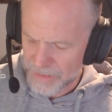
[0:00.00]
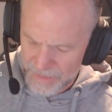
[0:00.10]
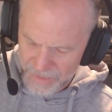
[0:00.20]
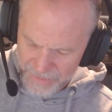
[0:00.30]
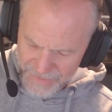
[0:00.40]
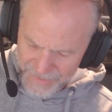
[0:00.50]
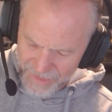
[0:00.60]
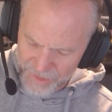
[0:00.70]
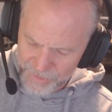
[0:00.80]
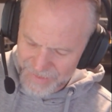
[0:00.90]
It's in the
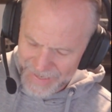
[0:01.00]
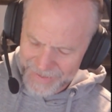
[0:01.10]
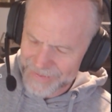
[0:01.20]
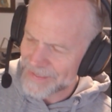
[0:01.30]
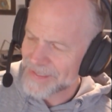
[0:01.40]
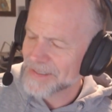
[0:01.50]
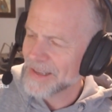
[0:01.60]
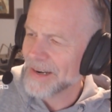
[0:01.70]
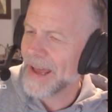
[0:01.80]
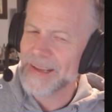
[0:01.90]
hundreds. This is not
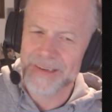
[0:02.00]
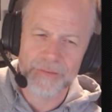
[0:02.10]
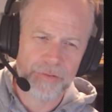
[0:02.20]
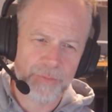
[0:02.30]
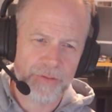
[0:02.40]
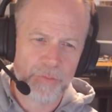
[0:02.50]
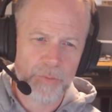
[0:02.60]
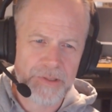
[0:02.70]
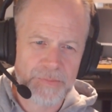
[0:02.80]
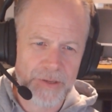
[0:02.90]
high enough for me for
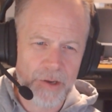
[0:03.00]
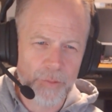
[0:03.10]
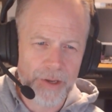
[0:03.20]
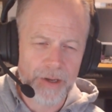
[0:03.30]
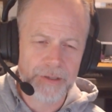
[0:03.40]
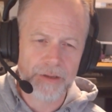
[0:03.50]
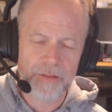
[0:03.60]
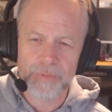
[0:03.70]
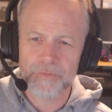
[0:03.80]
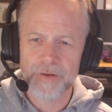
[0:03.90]
what's been going on here. They've
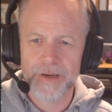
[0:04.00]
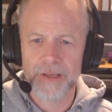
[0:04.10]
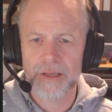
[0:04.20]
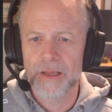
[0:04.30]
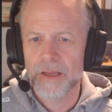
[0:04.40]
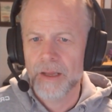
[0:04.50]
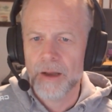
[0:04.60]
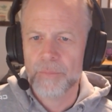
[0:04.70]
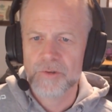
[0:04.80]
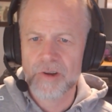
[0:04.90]
been fighting a
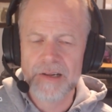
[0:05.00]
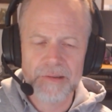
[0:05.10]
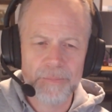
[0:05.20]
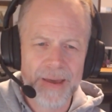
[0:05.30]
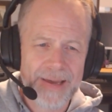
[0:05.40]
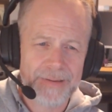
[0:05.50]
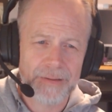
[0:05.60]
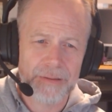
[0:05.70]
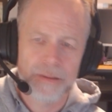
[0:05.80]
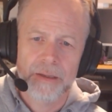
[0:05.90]
protracted
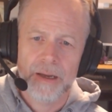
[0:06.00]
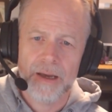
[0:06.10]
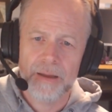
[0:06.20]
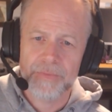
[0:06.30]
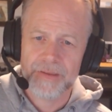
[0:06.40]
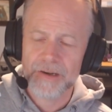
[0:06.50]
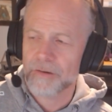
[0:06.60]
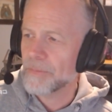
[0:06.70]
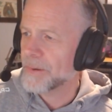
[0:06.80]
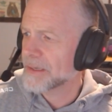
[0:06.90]
battle. They got a
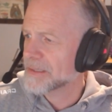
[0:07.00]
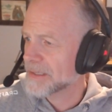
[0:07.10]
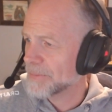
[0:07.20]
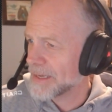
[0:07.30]
great big space